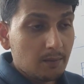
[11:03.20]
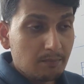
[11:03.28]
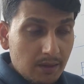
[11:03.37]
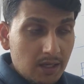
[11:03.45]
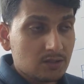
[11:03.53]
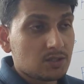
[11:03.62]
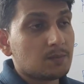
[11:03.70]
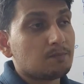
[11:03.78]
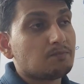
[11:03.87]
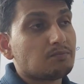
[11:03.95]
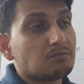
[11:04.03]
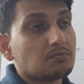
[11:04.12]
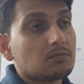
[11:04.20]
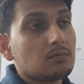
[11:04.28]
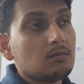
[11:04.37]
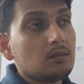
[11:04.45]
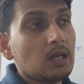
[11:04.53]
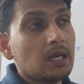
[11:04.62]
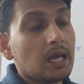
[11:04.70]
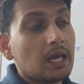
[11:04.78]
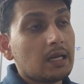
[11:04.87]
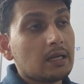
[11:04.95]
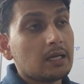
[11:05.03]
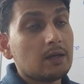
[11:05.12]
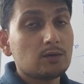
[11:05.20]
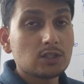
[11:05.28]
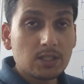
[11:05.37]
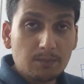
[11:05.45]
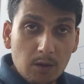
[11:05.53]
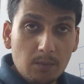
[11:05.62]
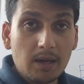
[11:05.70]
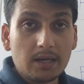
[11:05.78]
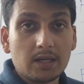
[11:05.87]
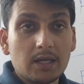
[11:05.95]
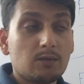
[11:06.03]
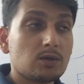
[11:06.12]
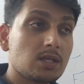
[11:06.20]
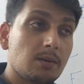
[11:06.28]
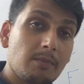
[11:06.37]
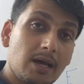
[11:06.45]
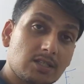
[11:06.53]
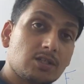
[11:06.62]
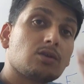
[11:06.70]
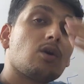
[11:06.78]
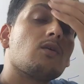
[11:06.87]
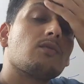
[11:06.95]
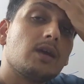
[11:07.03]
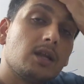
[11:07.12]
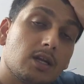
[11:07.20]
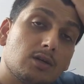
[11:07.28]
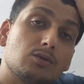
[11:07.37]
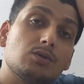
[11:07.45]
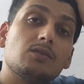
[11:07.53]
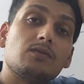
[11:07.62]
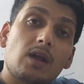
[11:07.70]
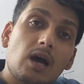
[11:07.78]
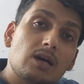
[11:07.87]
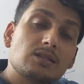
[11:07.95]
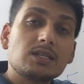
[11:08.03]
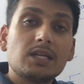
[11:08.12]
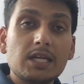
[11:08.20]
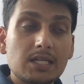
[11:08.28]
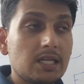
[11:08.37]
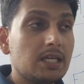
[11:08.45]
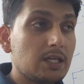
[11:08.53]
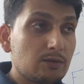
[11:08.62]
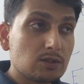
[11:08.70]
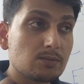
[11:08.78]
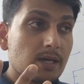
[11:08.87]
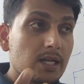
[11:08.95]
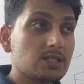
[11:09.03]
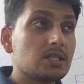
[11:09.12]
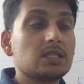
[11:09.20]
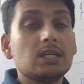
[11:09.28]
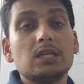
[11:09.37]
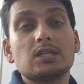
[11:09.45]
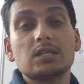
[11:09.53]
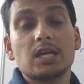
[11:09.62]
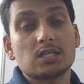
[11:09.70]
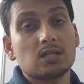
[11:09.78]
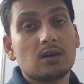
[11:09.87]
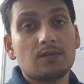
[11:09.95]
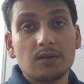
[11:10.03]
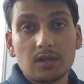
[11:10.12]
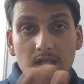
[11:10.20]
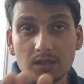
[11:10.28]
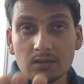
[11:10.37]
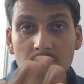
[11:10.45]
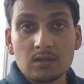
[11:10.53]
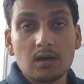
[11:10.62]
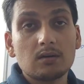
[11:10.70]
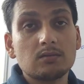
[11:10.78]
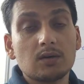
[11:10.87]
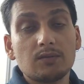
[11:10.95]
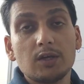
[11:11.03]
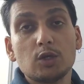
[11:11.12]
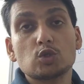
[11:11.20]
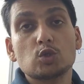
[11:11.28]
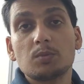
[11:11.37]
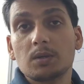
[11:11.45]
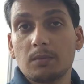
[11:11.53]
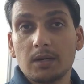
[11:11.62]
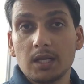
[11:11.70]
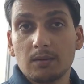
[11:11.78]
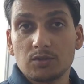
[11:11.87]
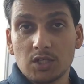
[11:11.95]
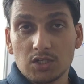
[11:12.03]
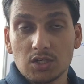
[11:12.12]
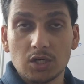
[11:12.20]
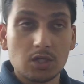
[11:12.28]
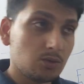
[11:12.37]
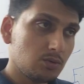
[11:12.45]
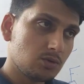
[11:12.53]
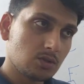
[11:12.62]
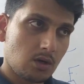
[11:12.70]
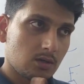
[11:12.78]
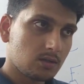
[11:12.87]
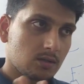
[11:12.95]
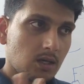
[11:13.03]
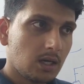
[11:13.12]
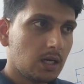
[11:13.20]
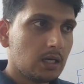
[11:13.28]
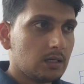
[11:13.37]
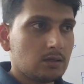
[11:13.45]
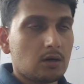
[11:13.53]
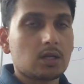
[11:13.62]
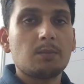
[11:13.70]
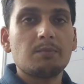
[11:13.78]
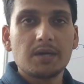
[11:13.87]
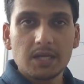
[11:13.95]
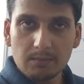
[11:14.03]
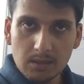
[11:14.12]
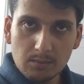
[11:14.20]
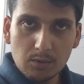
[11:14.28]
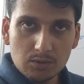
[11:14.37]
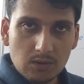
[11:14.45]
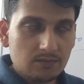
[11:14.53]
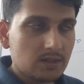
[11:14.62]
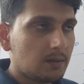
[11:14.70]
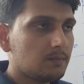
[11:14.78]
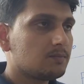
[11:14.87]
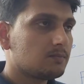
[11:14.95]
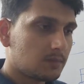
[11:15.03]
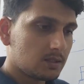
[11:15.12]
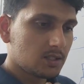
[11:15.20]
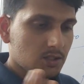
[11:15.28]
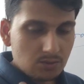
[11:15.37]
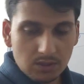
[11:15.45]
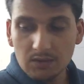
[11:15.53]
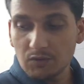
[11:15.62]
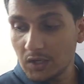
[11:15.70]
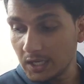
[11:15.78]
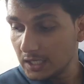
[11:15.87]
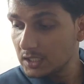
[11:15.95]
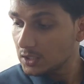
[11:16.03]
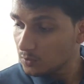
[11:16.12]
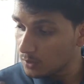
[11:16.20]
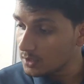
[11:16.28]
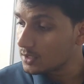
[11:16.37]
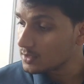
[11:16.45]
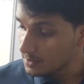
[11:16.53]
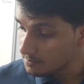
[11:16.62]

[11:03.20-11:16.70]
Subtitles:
page. And he was a diplomat. He was ambassador of England to the France and Italy. He was managing the international affair the way you Subramaniam Jaishankar do. Not comparable, both of them. But just to give you a hint that what does